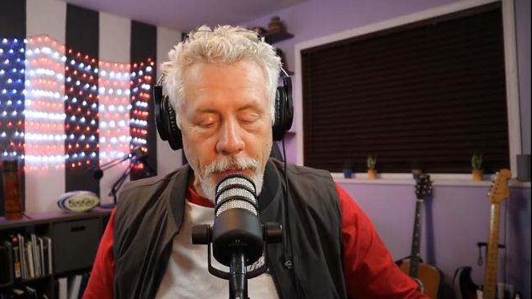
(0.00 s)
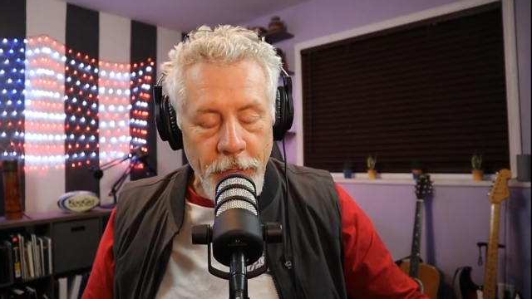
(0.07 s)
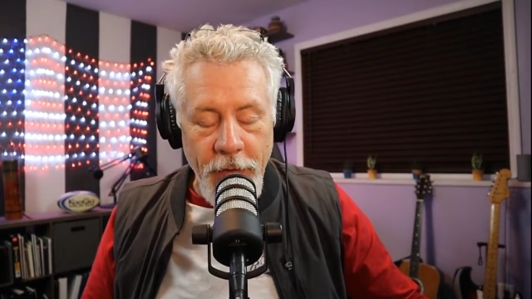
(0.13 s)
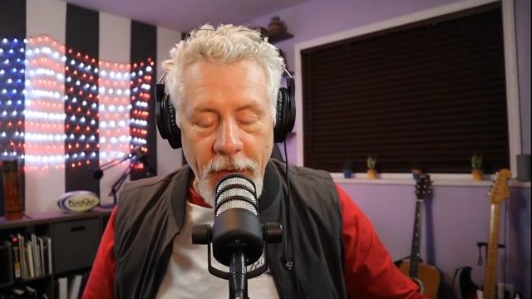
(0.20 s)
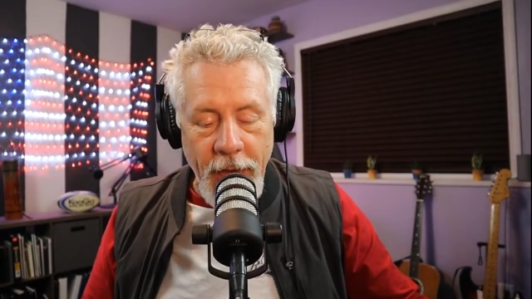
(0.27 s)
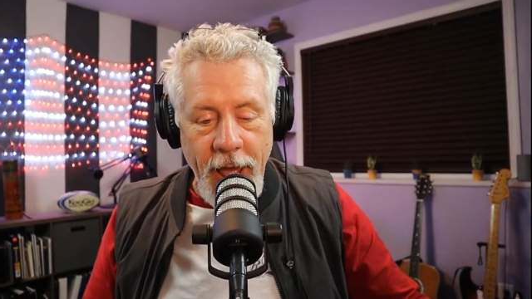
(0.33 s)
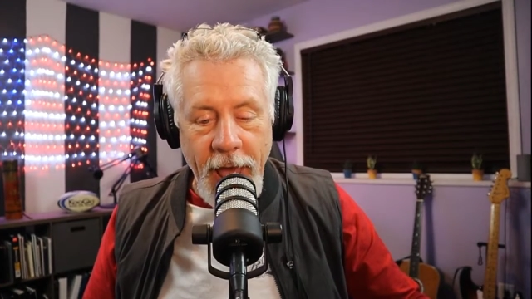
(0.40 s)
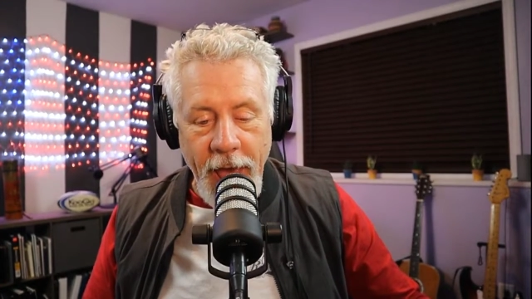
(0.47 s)

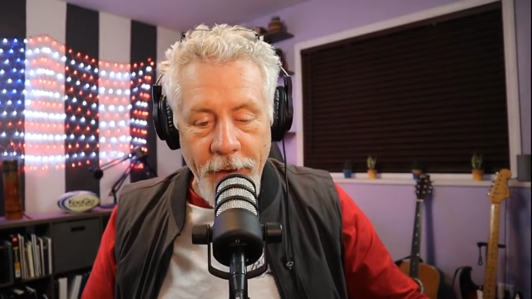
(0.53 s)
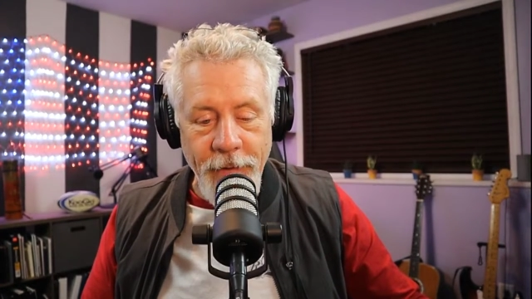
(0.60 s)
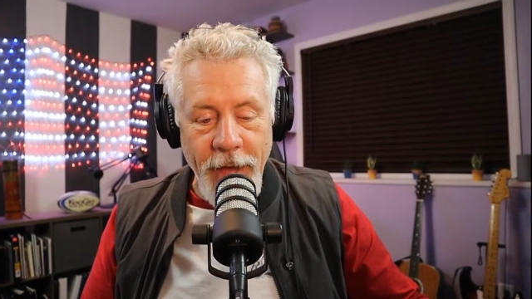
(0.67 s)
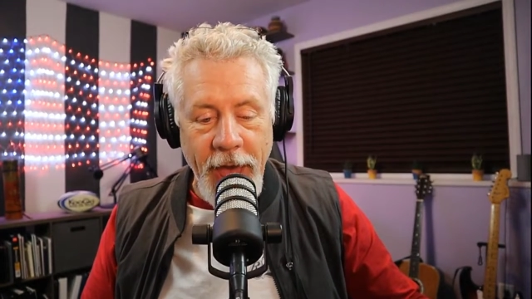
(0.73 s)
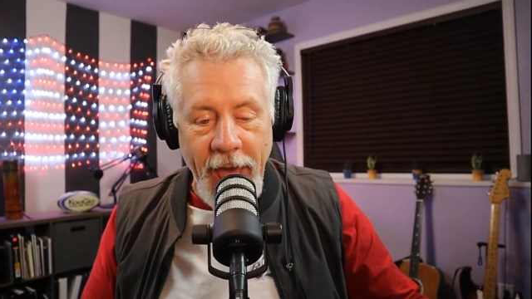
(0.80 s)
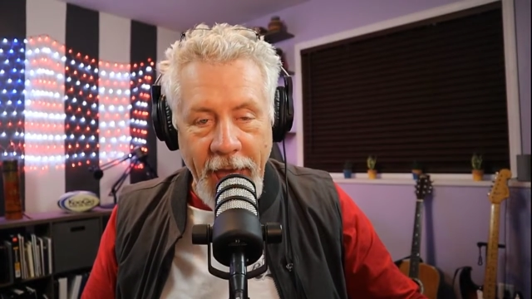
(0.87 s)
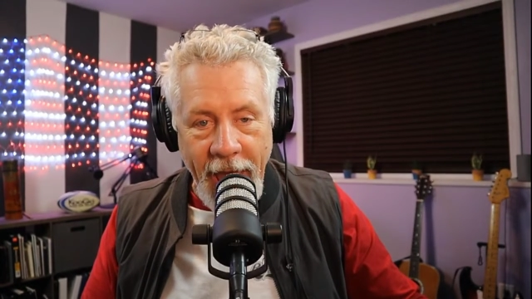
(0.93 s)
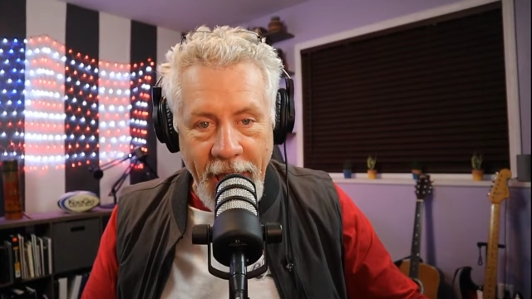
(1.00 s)
that have
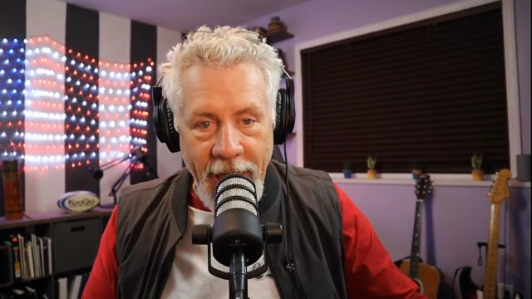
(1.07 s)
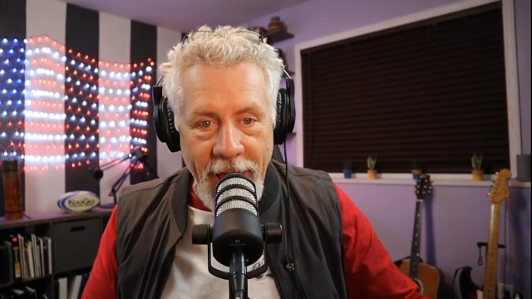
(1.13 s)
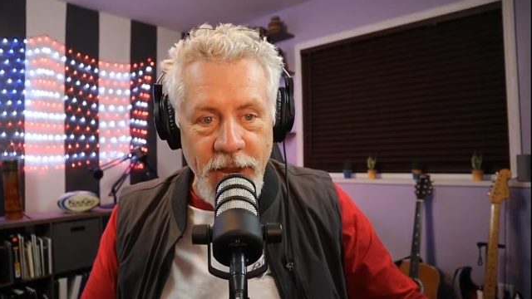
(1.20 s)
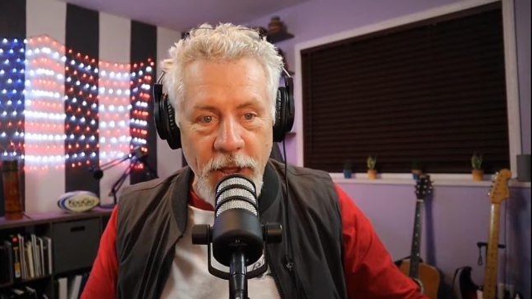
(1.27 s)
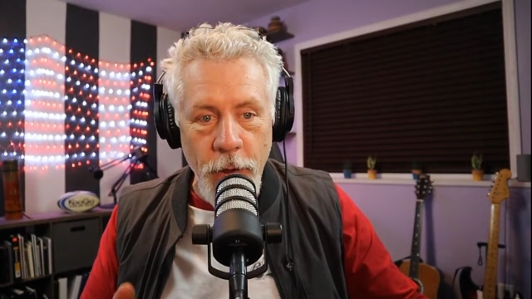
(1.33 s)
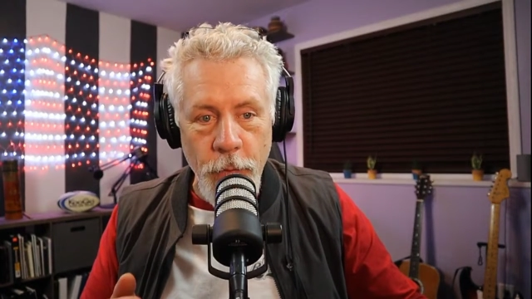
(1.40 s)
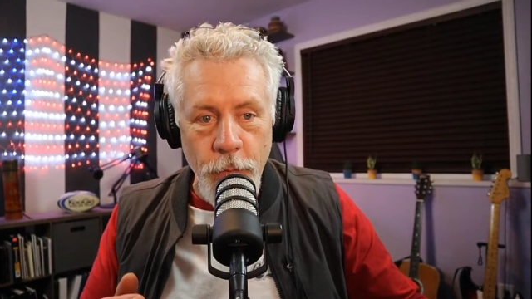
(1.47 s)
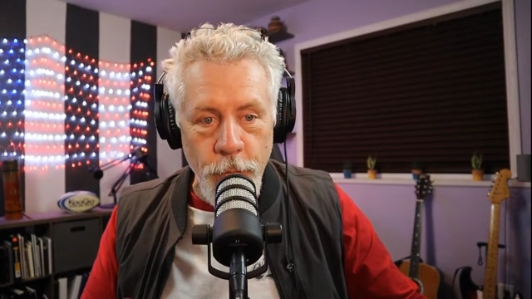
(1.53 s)
had
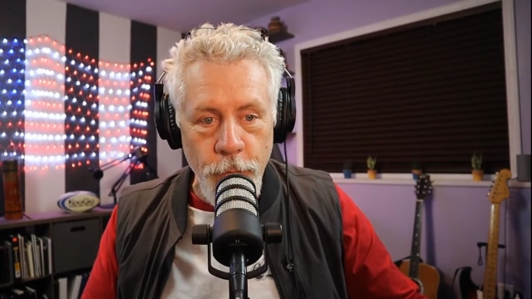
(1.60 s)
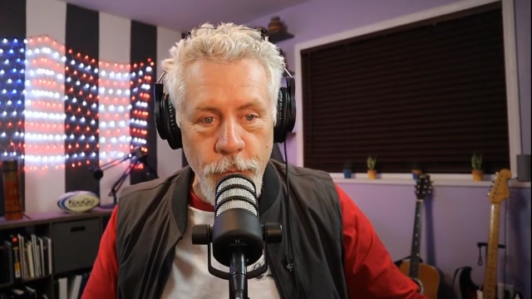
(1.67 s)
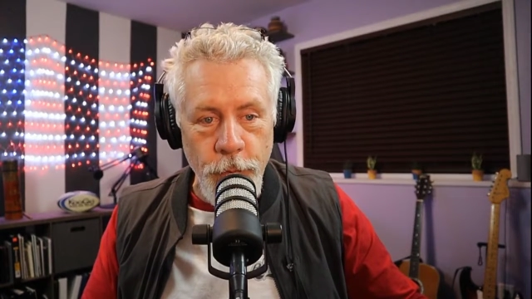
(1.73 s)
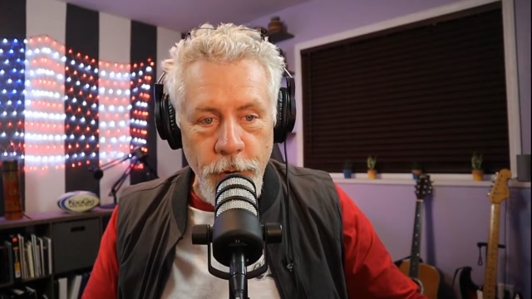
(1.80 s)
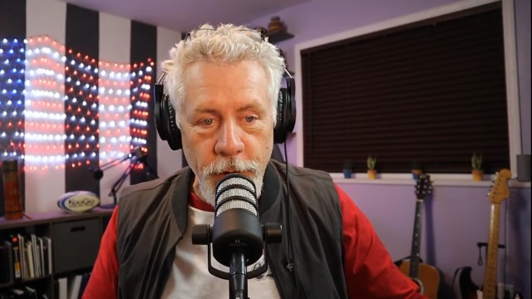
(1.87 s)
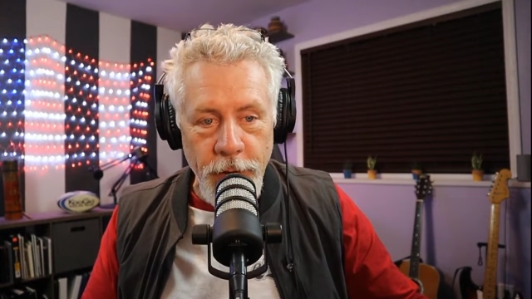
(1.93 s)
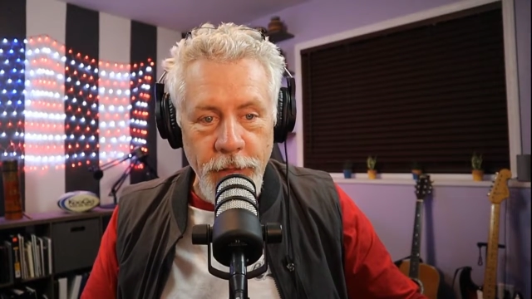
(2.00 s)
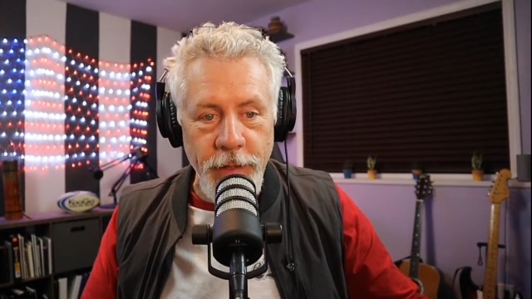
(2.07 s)
a
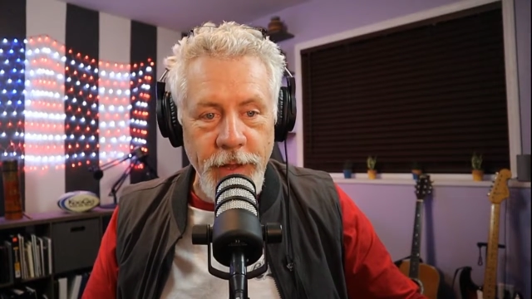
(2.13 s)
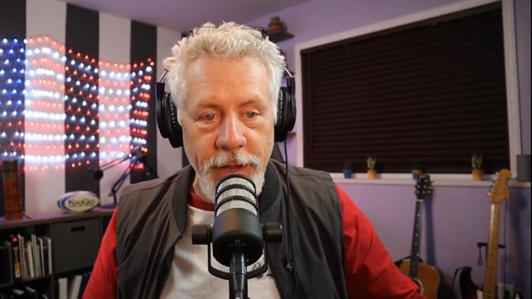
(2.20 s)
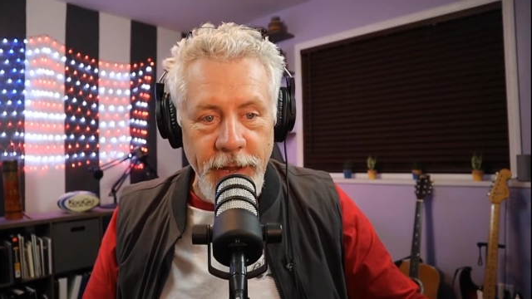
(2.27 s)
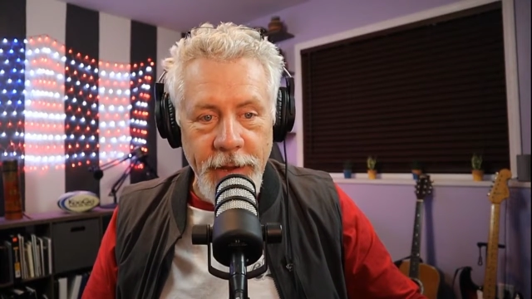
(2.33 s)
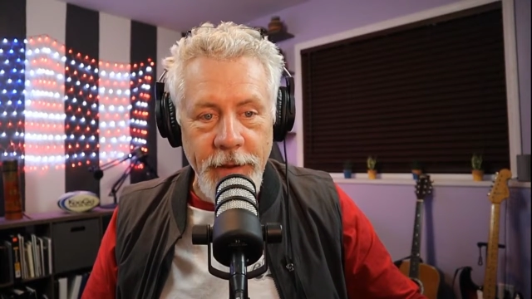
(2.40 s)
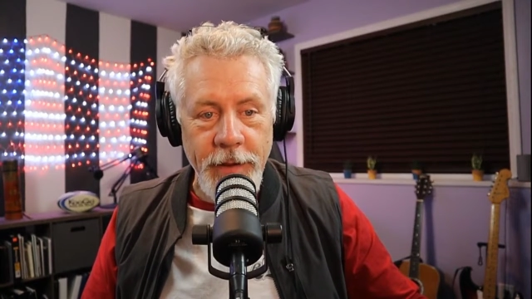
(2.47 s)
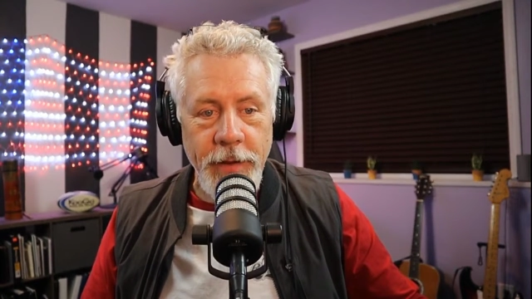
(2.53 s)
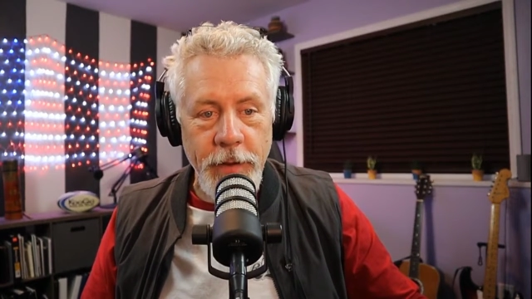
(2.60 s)

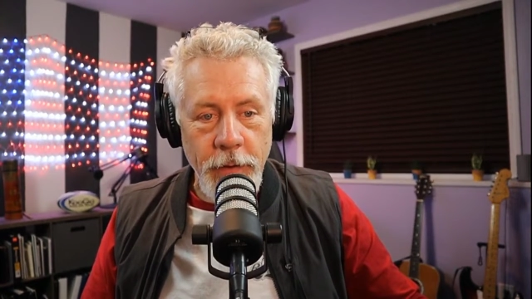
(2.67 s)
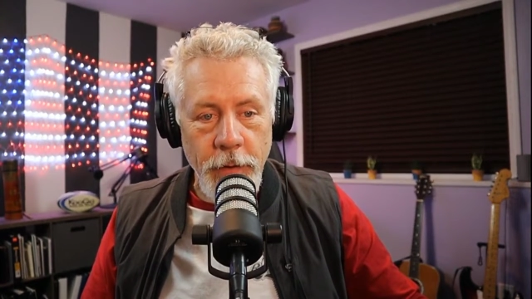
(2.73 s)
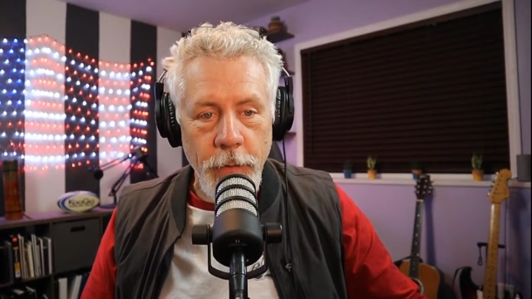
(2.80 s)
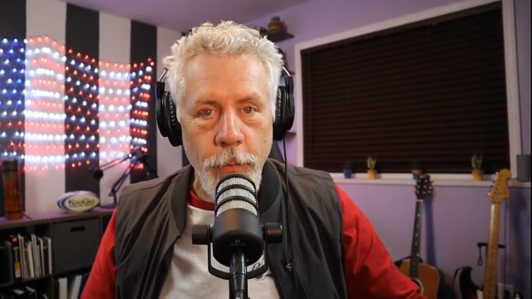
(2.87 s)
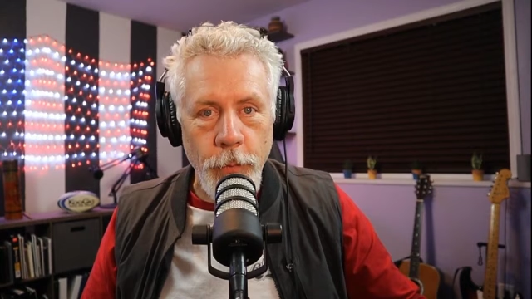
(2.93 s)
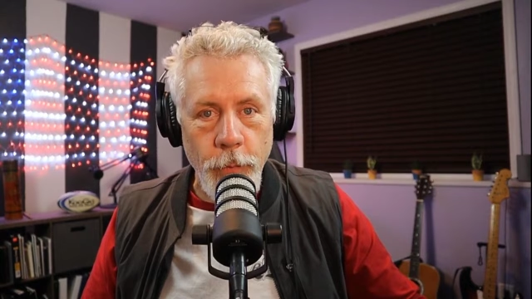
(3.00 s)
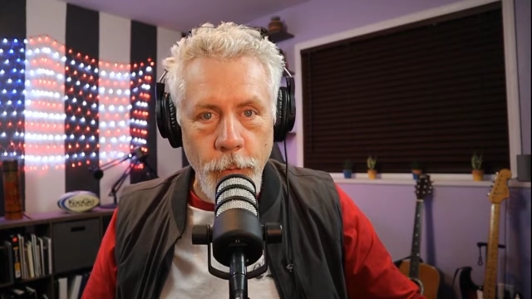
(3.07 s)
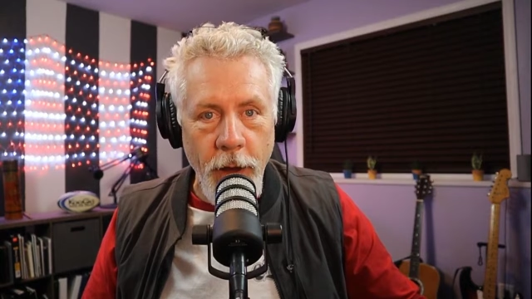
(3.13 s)
really
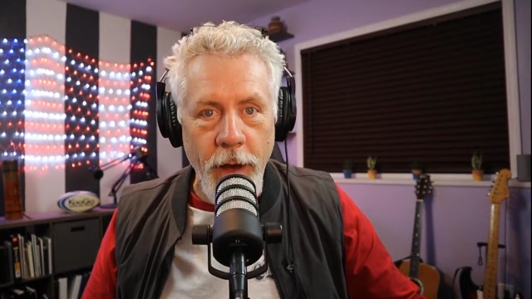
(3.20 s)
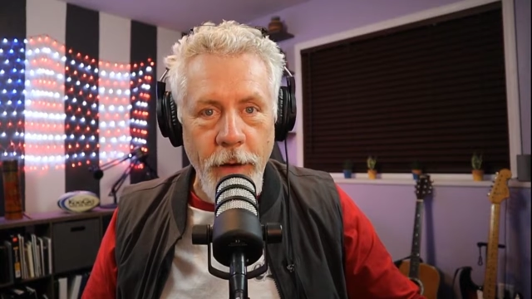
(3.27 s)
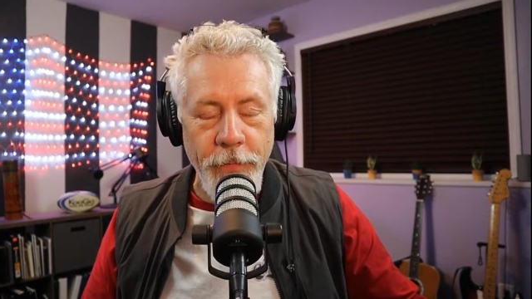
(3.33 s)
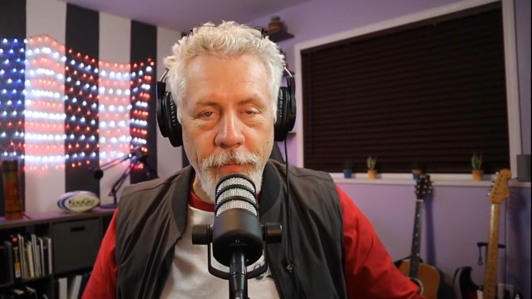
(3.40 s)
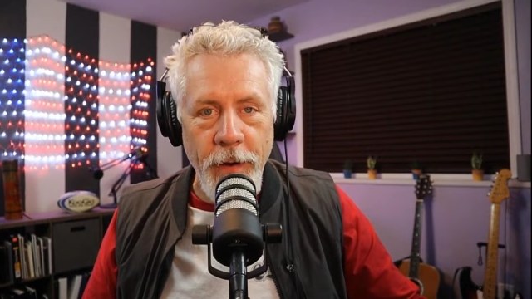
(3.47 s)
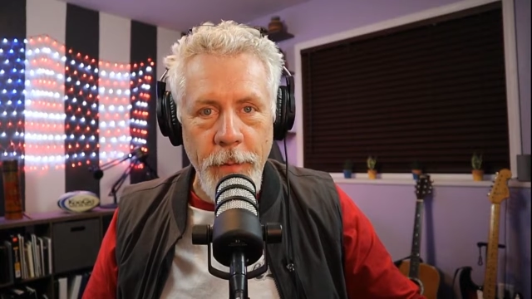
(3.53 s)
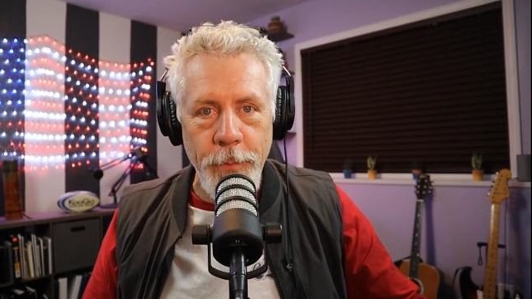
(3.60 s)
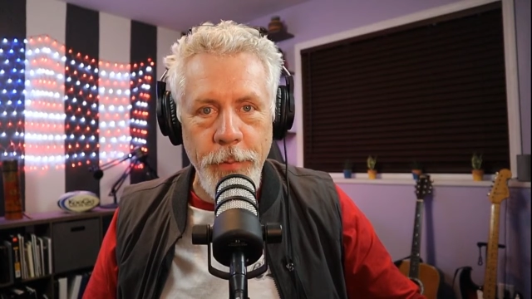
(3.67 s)
rough
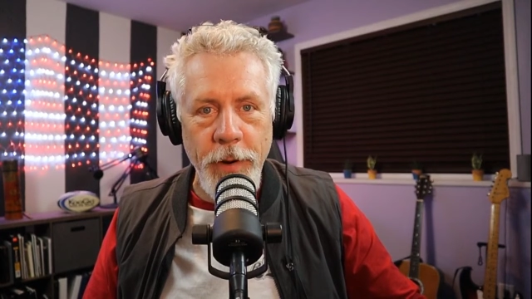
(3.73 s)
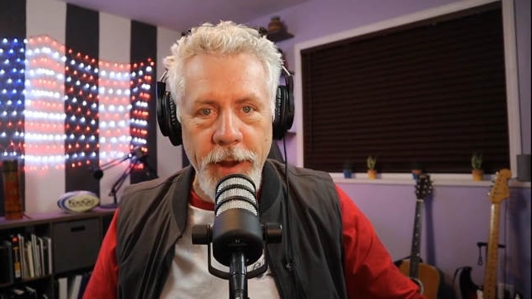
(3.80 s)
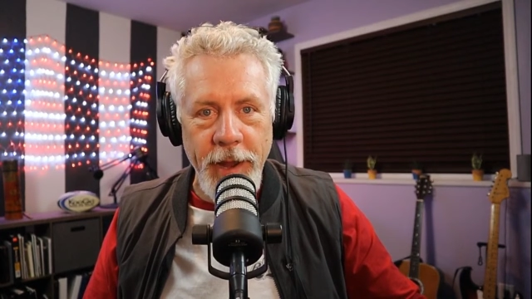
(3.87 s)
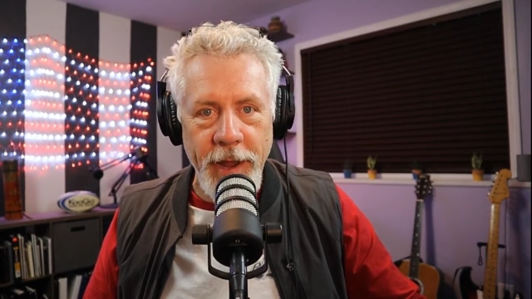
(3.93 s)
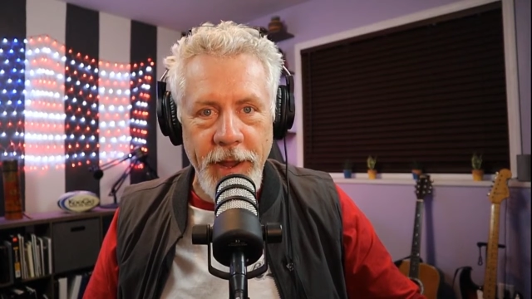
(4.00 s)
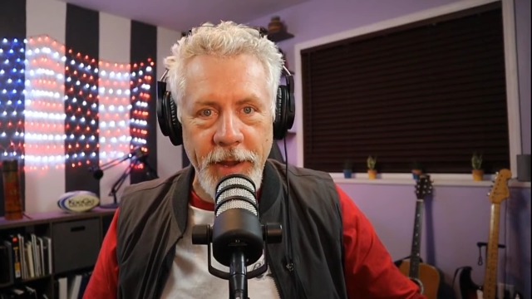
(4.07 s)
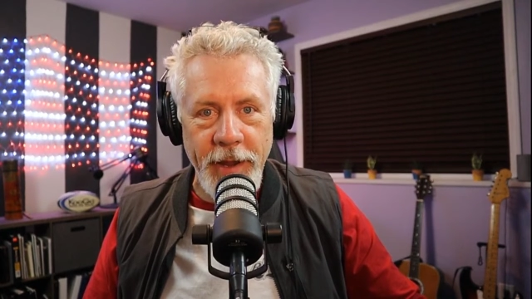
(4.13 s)
upbringing.